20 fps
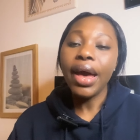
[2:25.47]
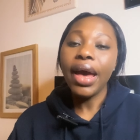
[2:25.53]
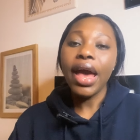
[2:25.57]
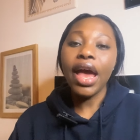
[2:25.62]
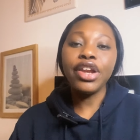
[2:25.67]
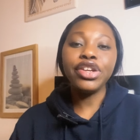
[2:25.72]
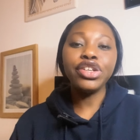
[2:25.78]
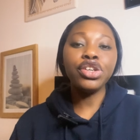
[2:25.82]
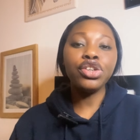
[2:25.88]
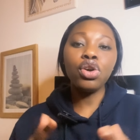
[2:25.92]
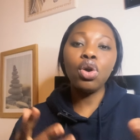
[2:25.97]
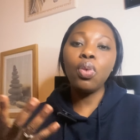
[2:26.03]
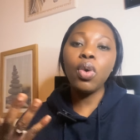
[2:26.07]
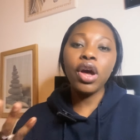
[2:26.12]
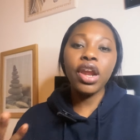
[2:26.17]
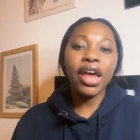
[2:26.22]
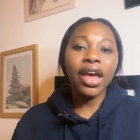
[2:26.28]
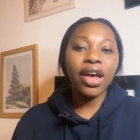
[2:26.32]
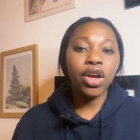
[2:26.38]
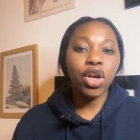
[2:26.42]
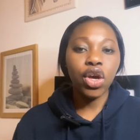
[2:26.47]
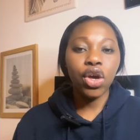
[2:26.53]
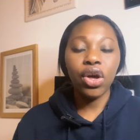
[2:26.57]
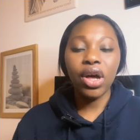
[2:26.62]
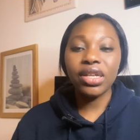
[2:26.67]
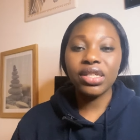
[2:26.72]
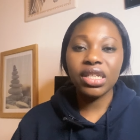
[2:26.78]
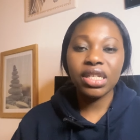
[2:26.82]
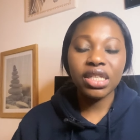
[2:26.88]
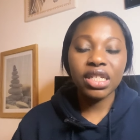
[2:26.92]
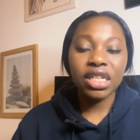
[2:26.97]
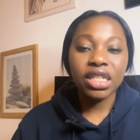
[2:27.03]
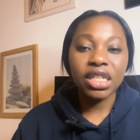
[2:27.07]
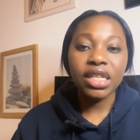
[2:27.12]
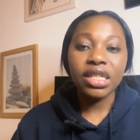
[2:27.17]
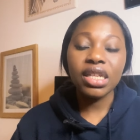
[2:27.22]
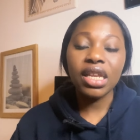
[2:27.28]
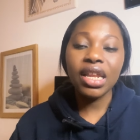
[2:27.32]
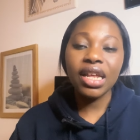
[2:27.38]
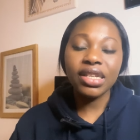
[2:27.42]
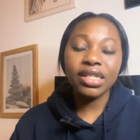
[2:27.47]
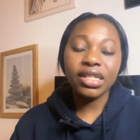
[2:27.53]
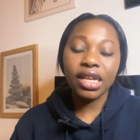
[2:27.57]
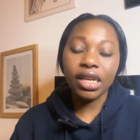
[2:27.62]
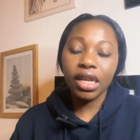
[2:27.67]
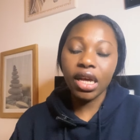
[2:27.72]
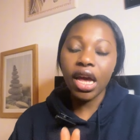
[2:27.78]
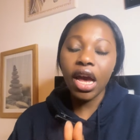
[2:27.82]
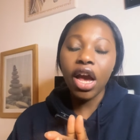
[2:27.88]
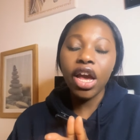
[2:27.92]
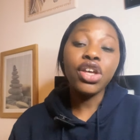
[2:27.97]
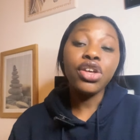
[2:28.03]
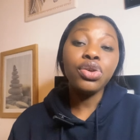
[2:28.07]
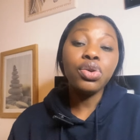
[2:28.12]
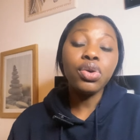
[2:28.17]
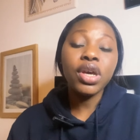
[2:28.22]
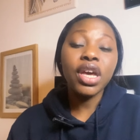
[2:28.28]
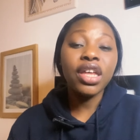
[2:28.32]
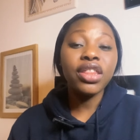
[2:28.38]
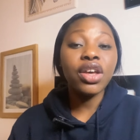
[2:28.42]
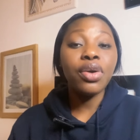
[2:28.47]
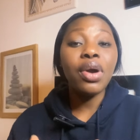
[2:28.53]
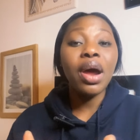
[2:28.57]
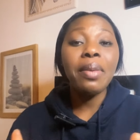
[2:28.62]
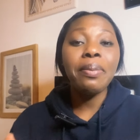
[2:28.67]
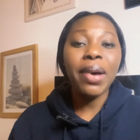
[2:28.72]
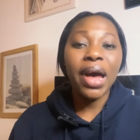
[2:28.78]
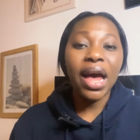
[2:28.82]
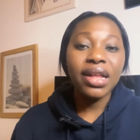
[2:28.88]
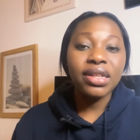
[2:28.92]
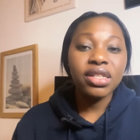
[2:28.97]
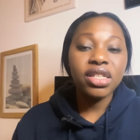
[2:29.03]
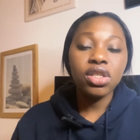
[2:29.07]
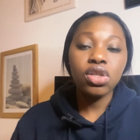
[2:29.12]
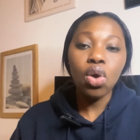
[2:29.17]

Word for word: and you know what healthcare assistant is listen in UK, there are bands.